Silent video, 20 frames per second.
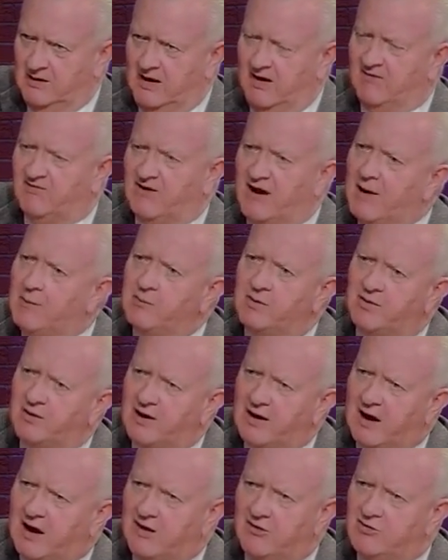If that were the
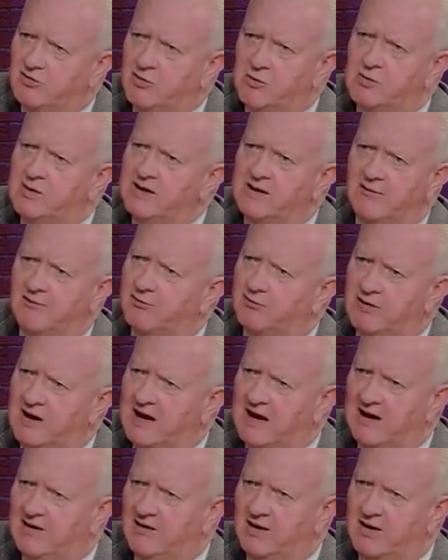case, you wouldn't have 3
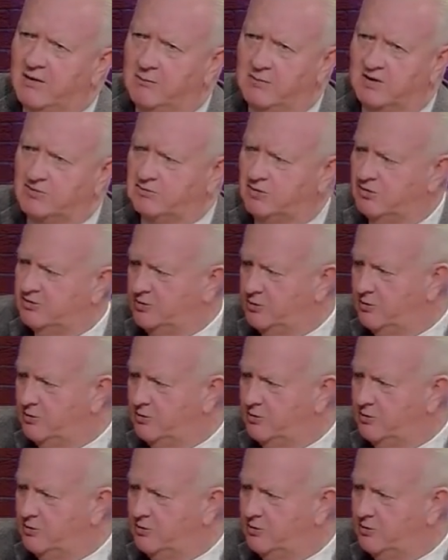county commissioners,